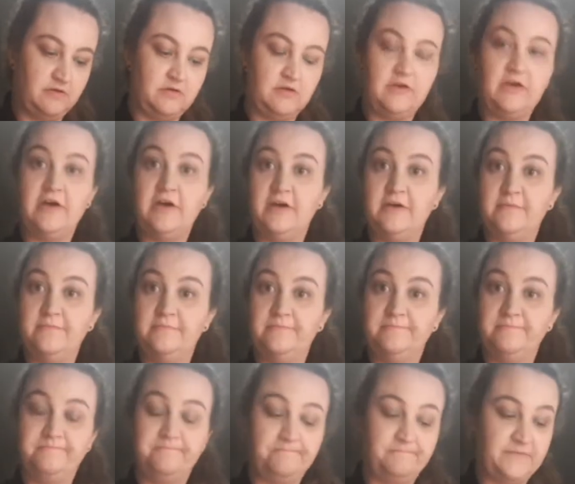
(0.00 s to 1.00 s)

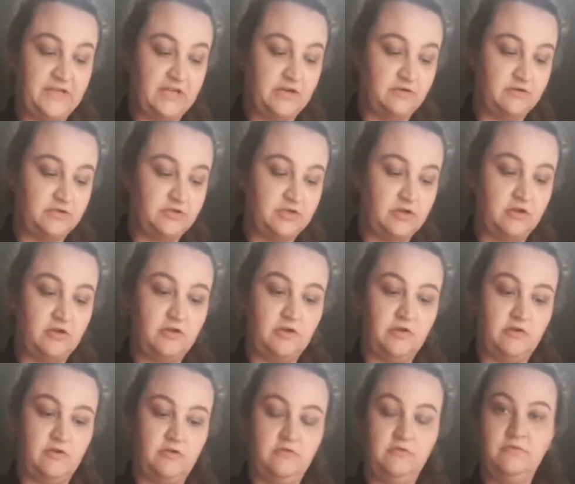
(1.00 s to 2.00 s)
and I'll show
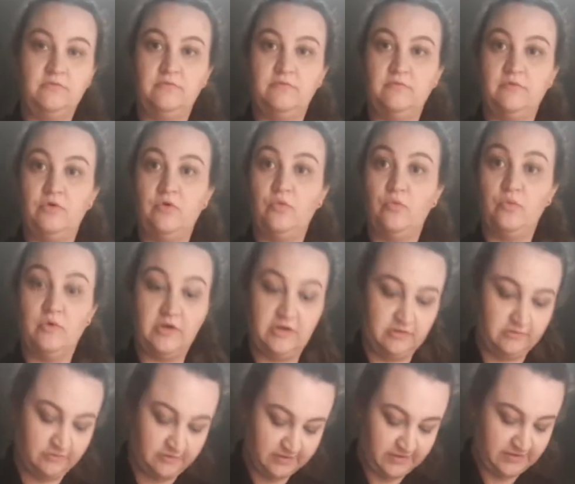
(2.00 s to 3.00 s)
you what it
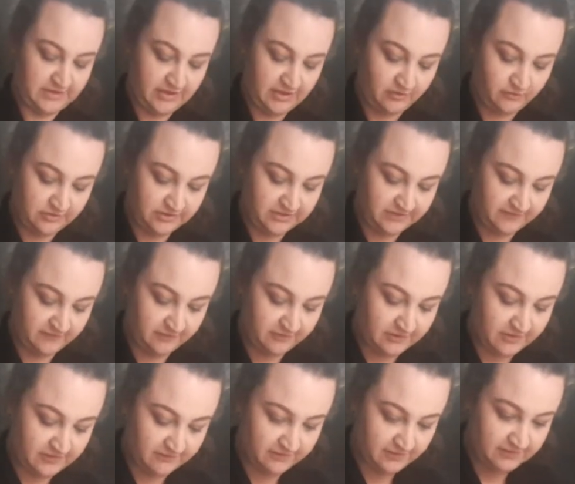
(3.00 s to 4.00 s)
looks like once I've got
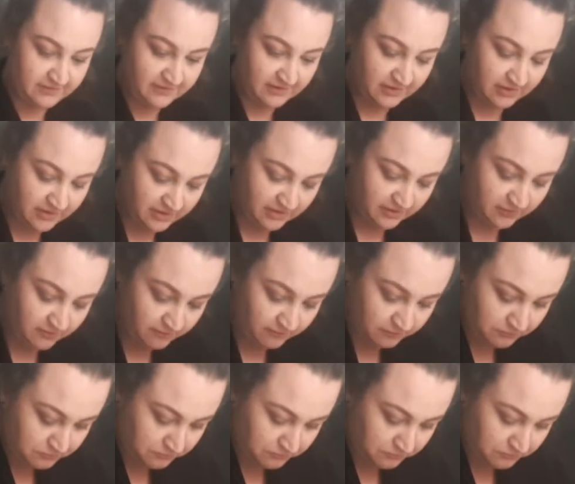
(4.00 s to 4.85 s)
everything in.